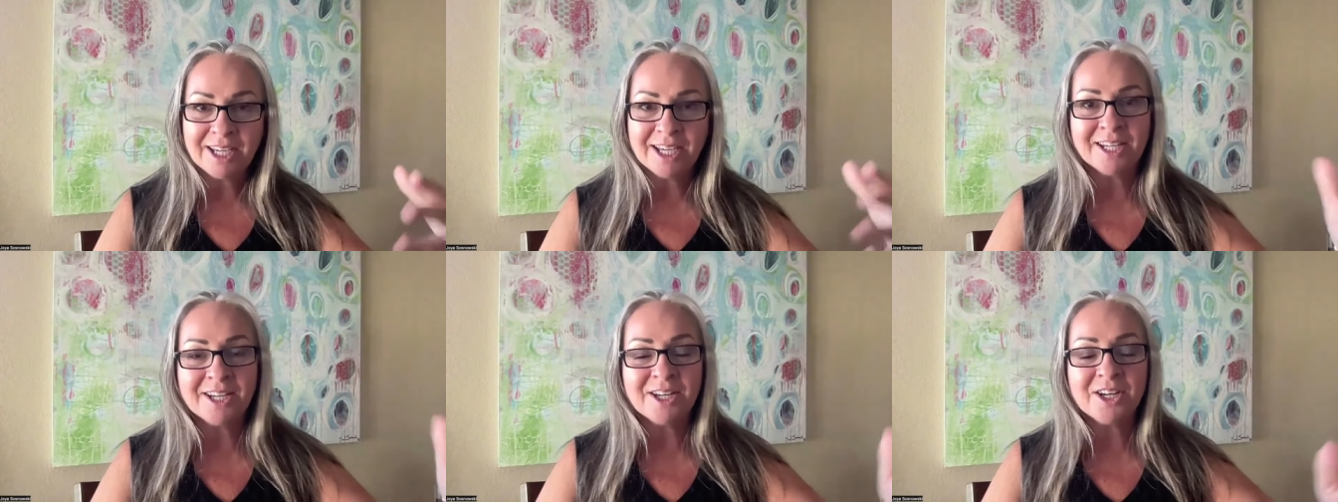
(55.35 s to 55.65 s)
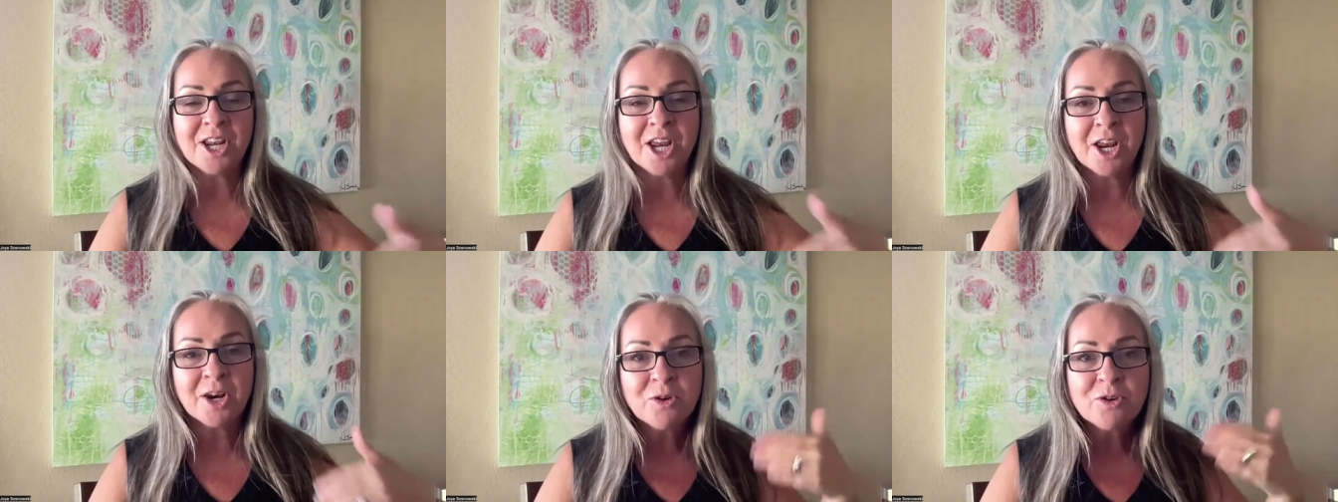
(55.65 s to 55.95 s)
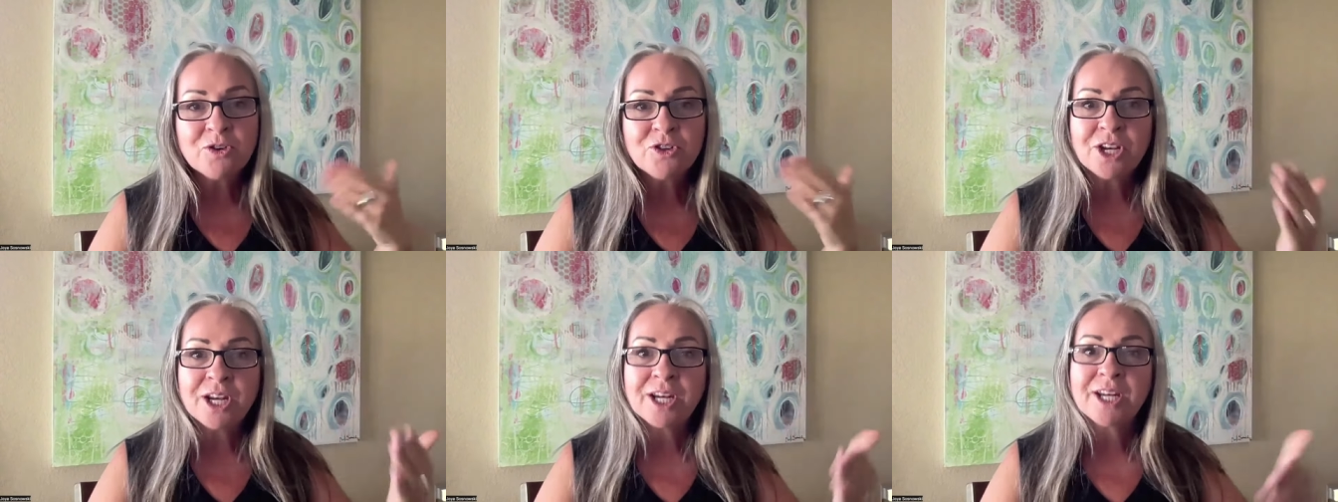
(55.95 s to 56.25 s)
in an
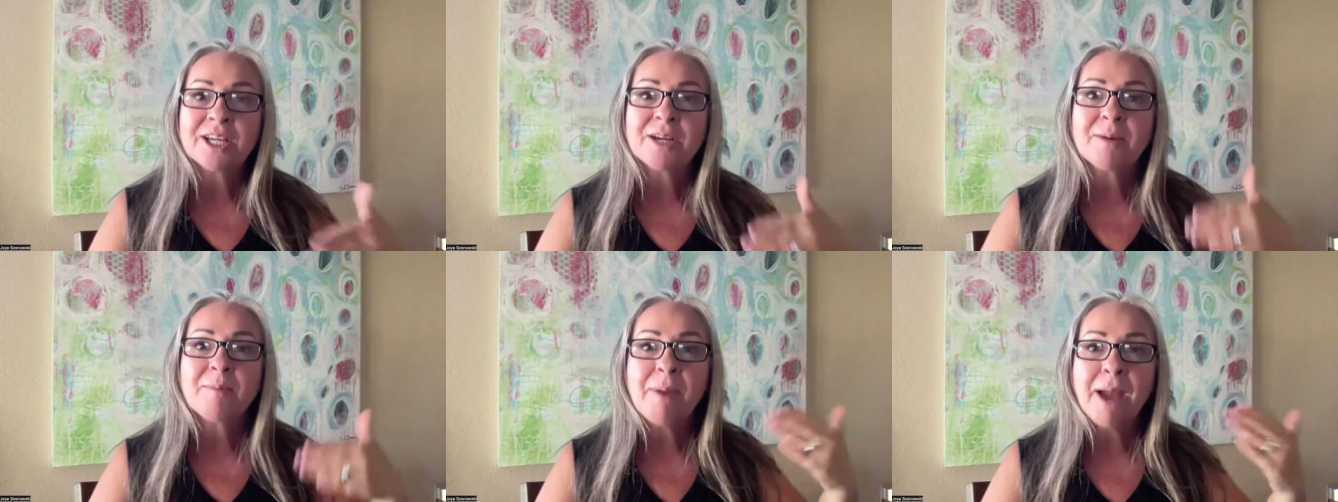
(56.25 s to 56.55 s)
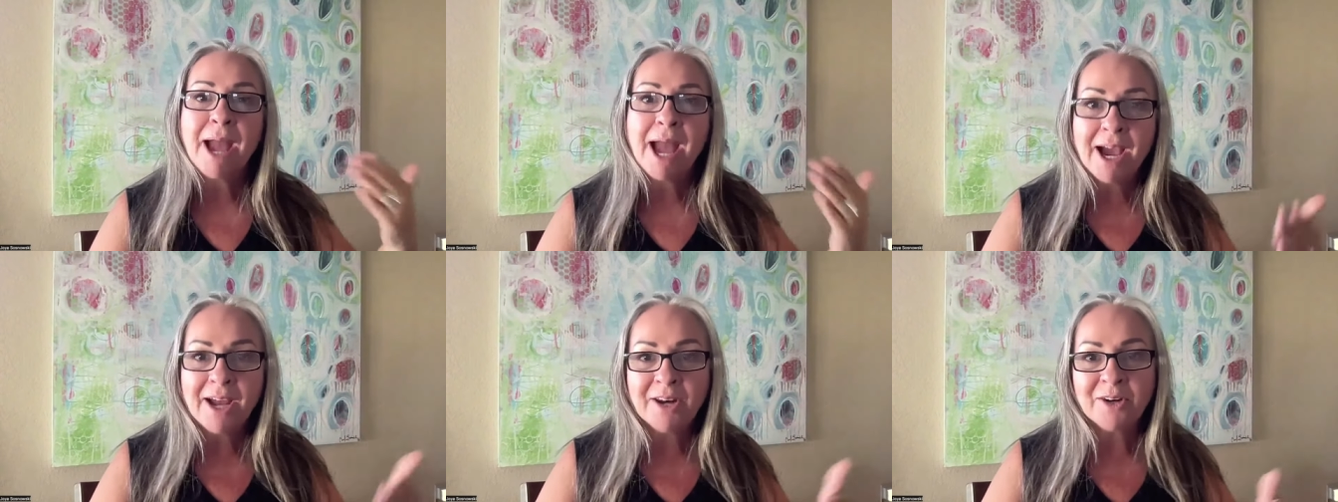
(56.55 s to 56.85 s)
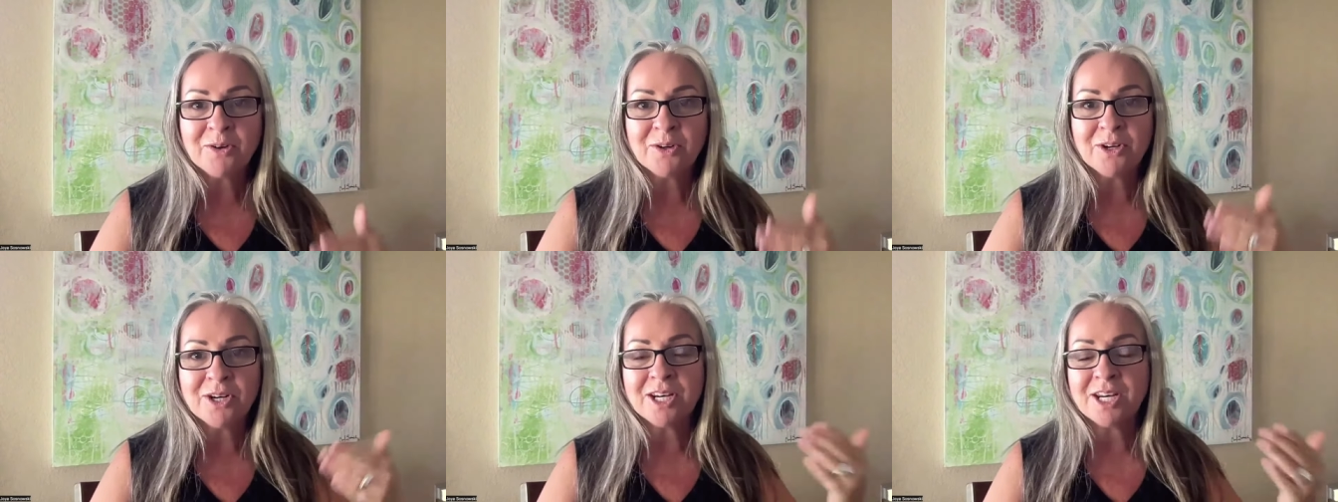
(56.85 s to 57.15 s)
energetic
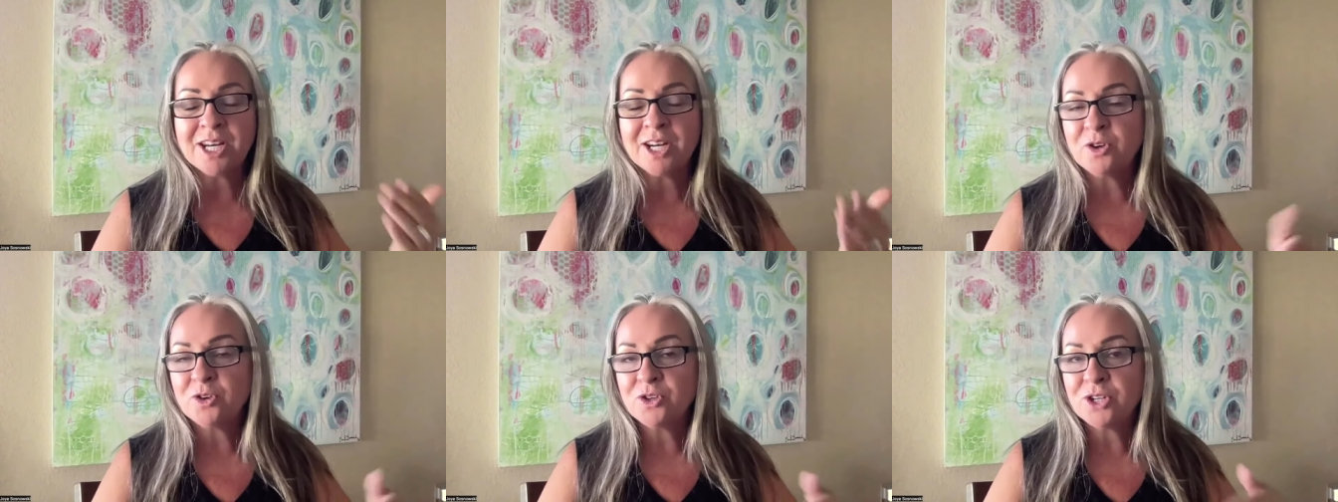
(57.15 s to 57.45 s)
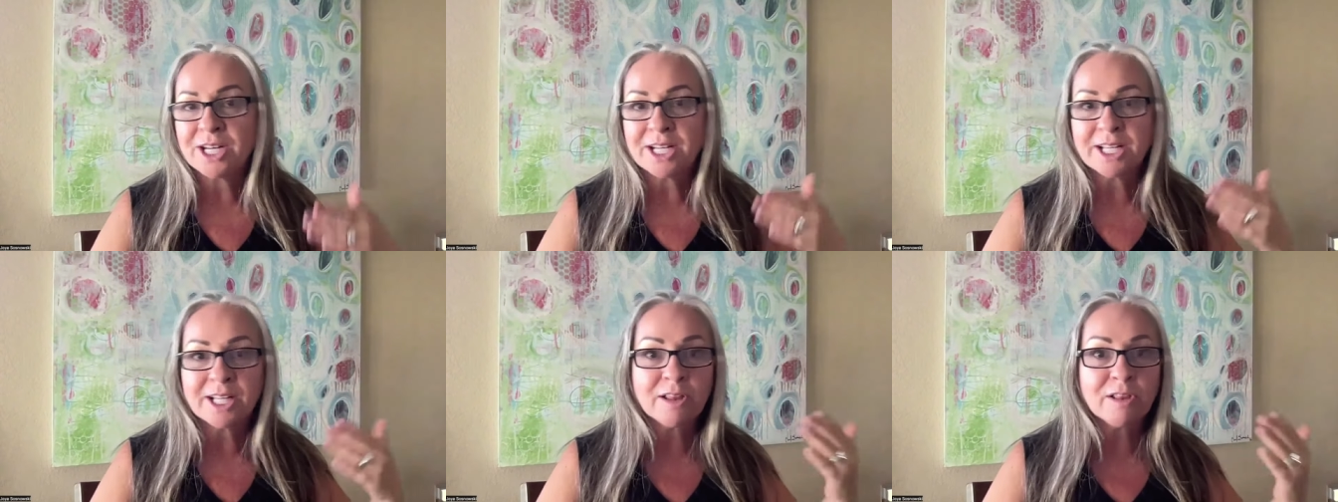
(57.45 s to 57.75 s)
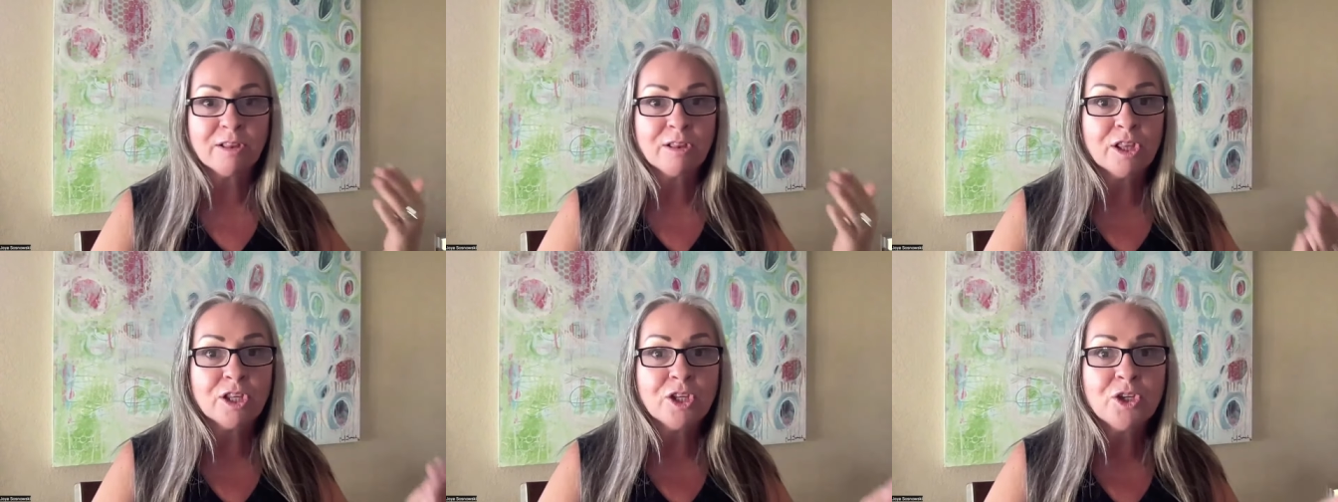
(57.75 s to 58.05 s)
pattern, an energetic
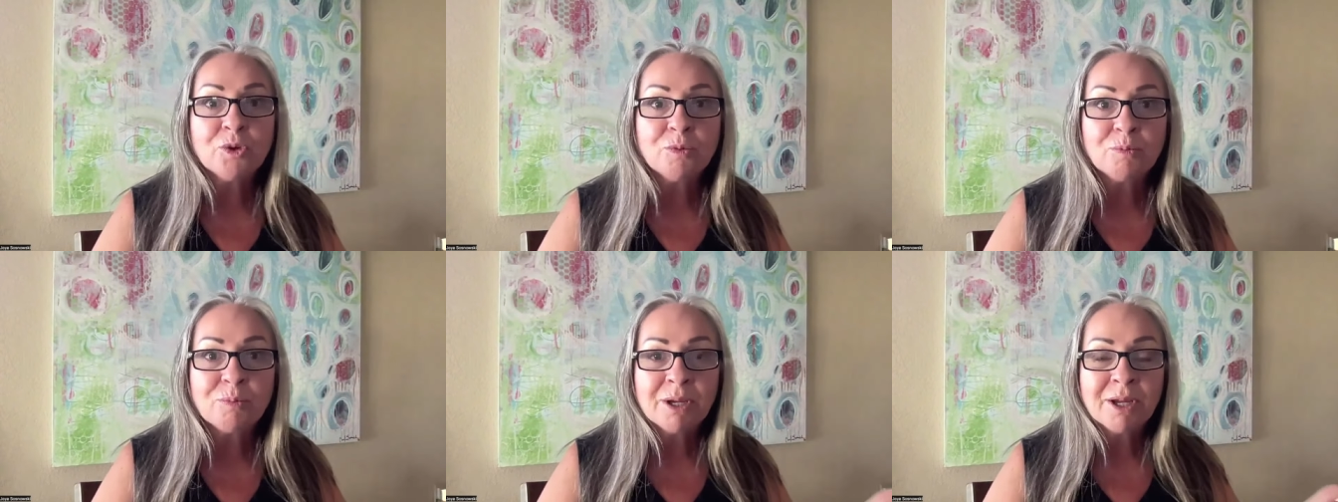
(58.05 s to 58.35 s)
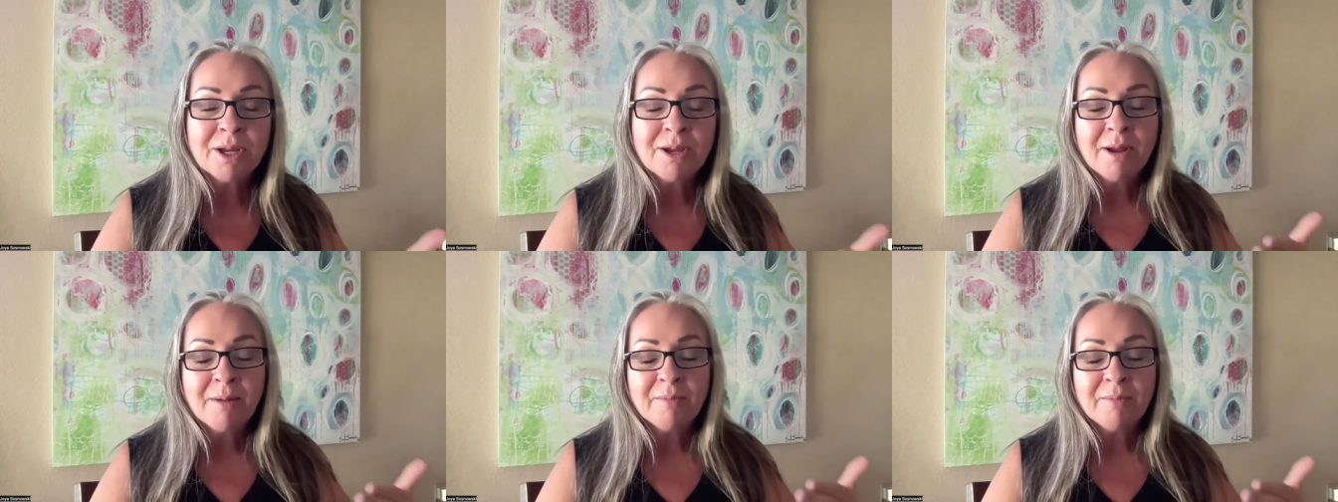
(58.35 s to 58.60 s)
loop